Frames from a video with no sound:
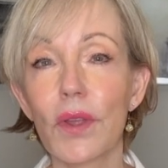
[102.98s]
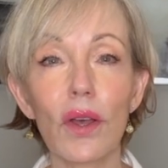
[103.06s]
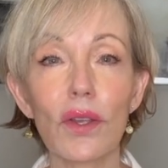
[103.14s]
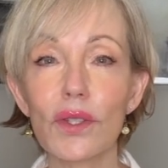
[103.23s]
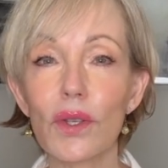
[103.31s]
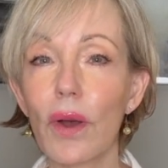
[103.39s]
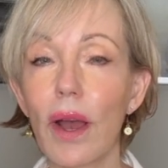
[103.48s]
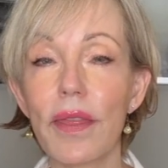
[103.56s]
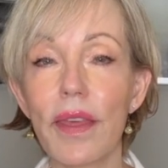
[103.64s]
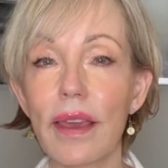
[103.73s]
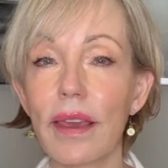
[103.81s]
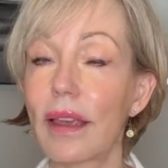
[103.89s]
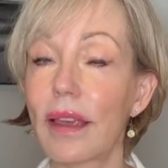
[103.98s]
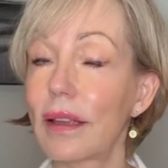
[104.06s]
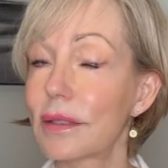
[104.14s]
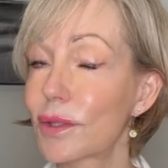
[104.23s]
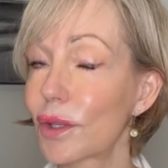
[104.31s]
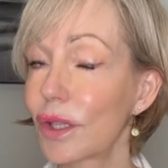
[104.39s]
Also, I think
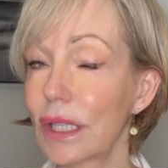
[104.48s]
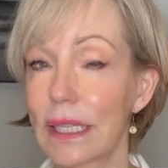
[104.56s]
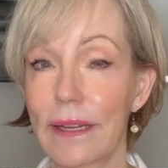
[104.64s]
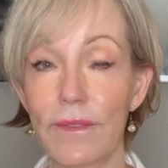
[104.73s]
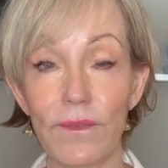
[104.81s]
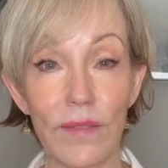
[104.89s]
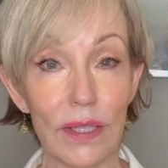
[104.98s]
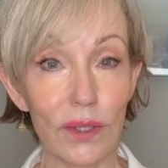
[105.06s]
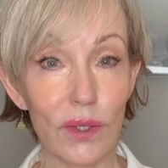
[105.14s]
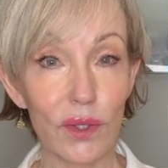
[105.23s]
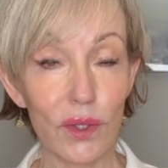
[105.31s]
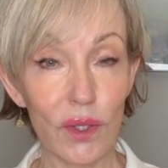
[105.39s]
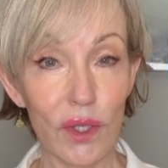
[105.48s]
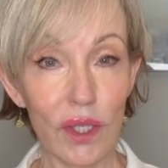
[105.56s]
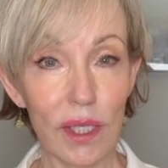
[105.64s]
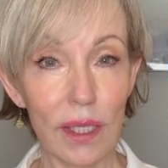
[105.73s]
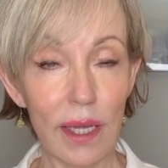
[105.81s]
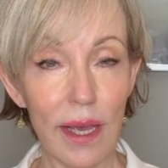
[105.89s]
it certainly feels
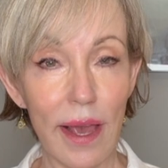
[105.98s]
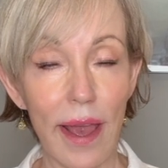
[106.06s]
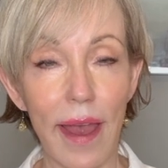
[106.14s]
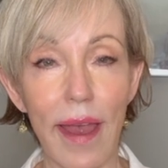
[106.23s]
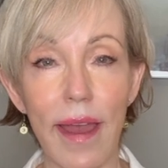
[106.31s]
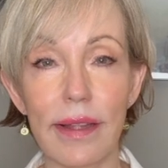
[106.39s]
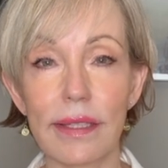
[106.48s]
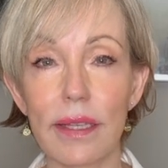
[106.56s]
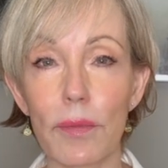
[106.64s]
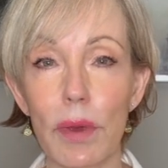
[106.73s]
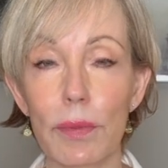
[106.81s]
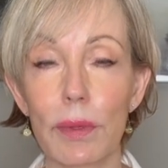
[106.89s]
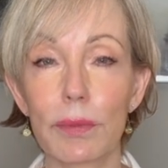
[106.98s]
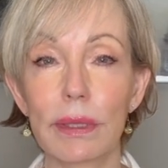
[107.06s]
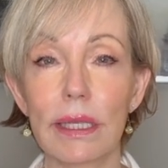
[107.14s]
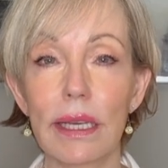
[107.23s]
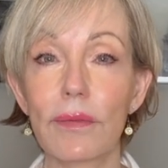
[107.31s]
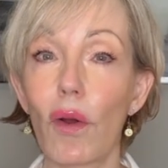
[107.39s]
good. And some people
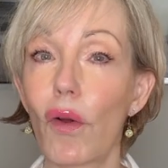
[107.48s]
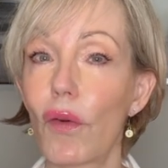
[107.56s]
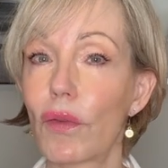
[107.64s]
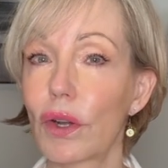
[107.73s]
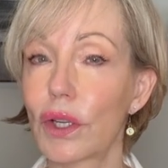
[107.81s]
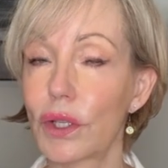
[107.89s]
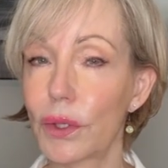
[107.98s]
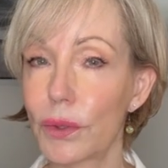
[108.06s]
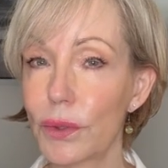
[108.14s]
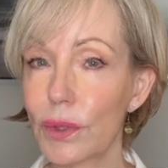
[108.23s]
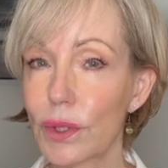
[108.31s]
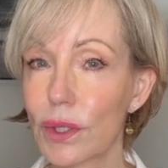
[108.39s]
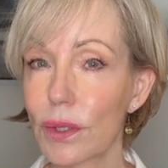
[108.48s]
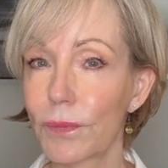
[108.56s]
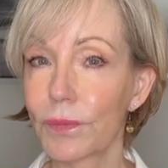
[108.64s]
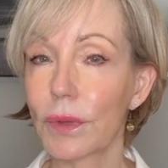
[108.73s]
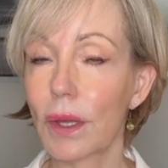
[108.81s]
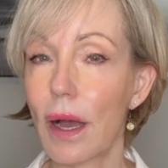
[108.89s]
believe overuse,
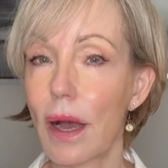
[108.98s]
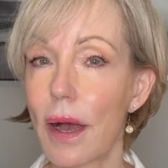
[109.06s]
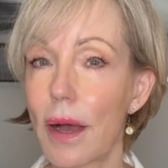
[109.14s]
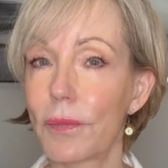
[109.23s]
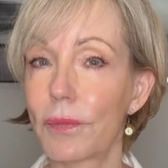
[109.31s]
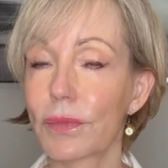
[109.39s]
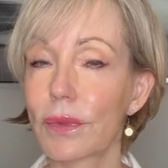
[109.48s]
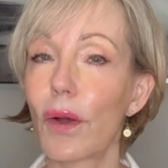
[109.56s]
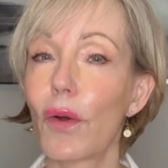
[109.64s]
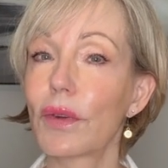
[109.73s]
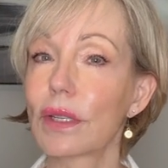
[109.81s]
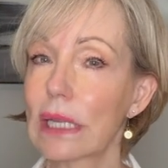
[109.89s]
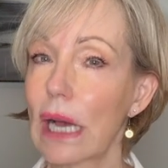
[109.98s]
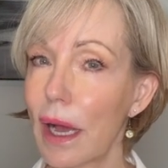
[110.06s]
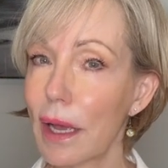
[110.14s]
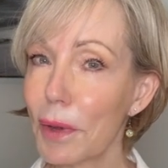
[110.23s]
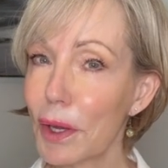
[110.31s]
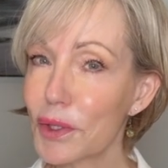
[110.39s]
over
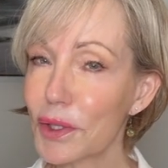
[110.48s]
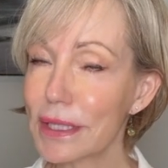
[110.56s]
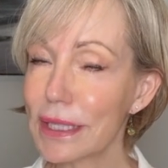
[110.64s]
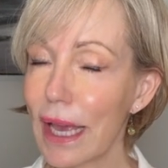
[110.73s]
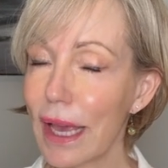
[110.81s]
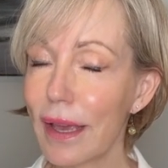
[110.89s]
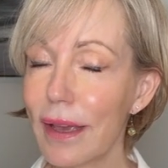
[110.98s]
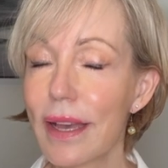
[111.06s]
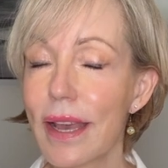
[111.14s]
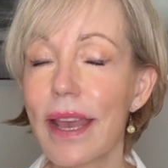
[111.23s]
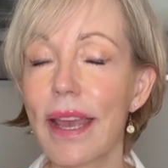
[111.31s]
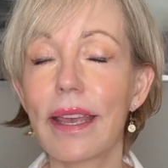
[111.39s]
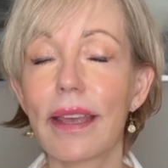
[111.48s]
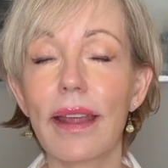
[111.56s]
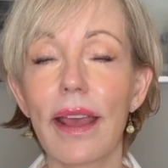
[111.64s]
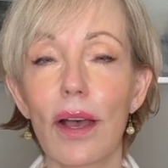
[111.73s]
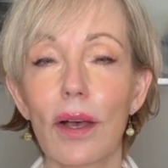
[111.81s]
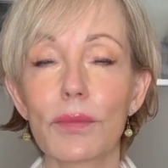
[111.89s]
time, I should say, it
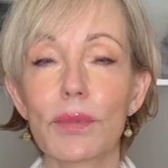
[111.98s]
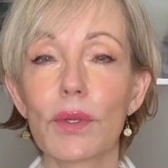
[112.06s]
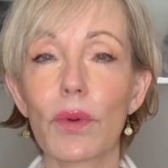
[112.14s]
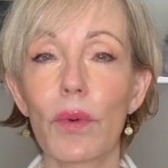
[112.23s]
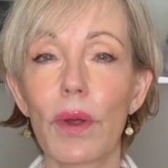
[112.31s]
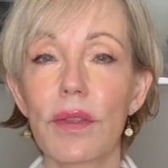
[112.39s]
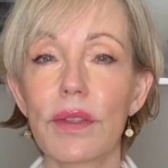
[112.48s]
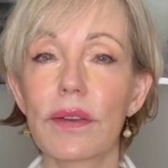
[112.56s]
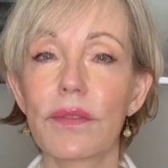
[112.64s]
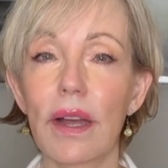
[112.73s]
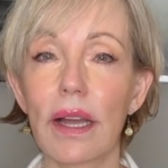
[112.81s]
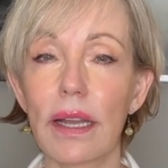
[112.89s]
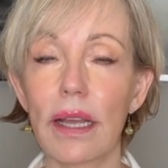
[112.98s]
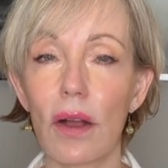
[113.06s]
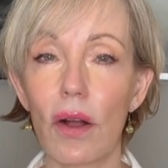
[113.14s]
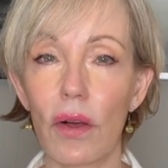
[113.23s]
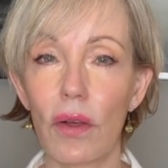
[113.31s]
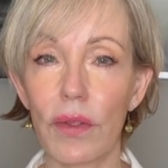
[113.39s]
helps with defining
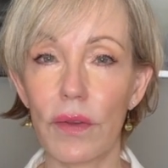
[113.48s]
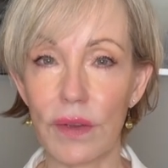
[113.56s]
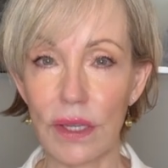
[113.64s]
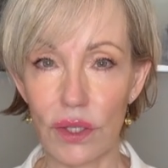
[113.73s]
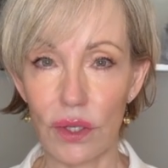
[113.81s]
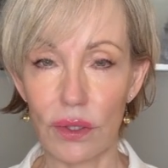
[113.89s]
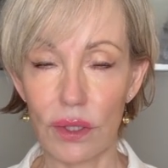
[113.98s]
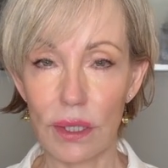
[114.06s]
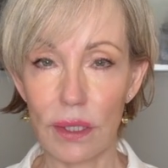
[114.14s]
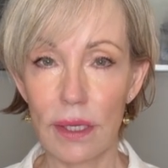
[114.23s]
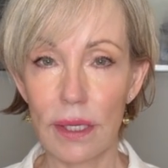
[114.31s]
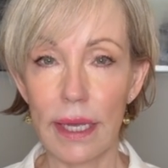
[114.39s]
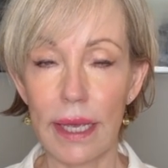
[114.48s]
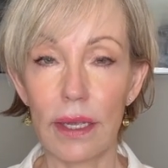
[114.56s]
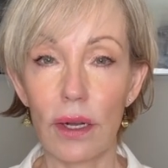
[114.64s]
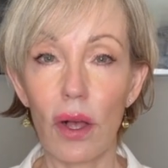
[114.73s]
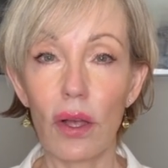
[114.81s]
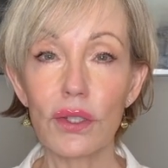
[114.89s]
all the features.
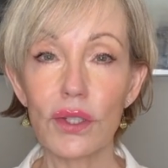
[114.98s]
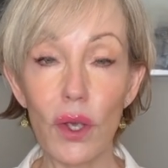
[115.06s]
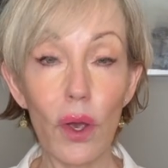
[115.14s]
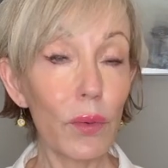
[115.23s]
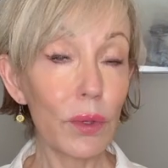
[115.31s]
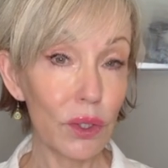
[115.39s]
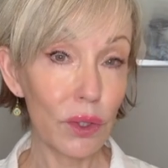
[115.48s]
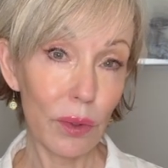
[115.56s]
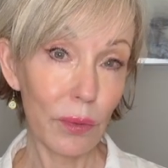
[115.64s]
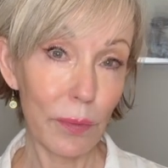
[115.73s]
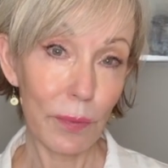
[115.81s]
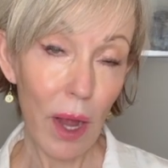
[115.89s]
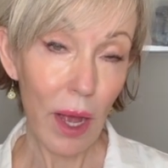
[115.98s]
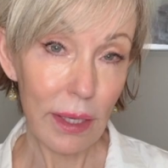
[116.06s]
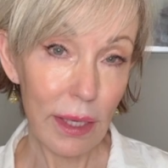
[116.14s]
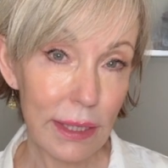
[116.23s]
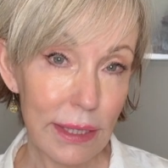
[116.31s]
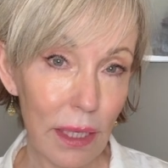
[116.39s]
It also, when you do it with
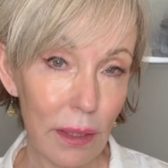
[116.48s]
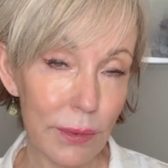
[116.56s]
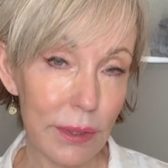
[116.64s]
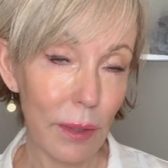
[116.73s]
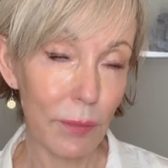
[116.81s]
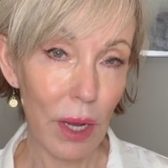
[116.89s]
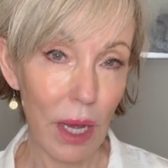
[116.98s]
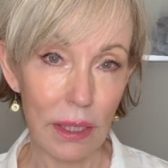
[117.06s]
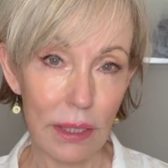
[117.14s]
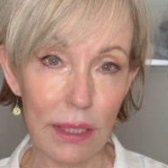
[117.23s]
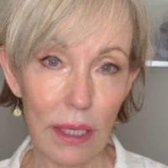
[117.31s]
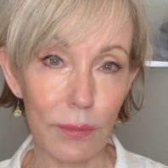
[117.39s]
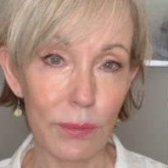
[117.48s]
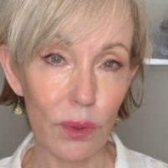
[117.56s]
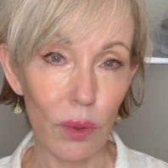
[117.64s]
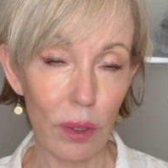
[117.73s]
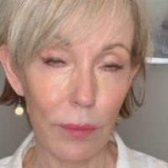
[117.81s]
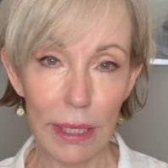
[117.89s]
products, helps the products
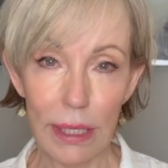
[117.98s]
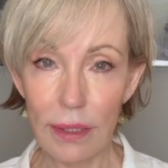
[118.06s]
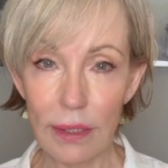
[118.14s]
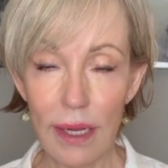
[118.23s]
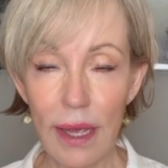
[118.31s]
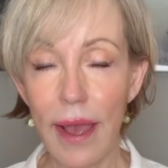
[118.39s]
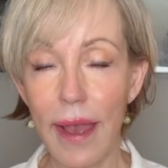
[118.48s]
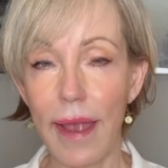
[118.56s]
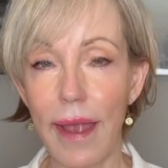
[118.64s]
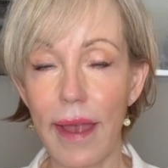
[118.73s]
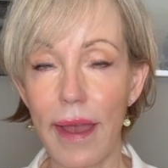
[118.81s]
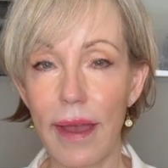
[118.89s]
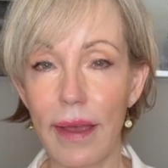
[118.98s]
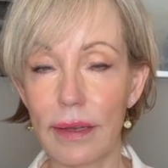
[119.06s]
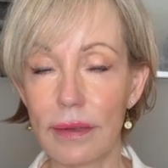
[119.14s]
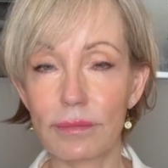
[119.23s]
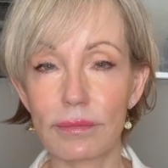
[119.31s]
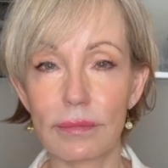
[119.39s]
absorb in,
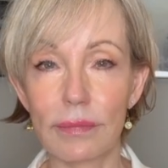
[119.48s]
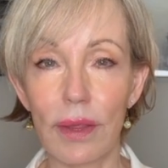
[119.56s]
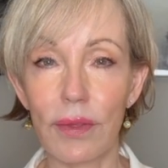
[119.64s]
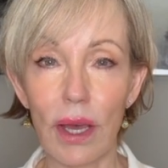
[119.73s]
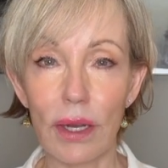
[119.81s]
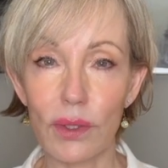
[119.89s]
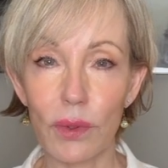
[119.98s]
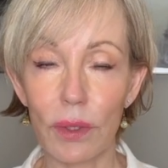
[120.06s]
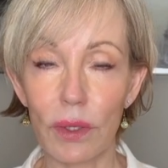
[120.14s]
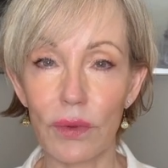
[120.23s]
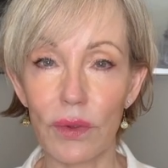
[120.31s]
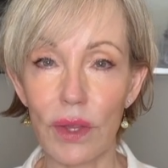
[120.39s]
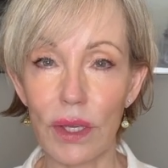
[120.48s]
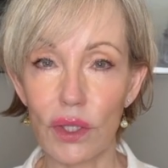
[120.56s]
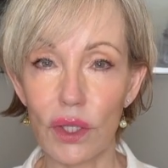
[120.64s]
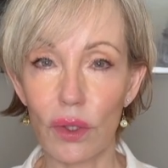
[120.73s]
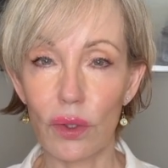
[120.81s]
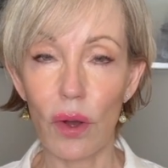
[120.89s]
and that is a wonderful thing
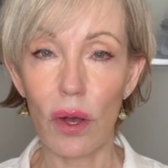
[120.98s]
too.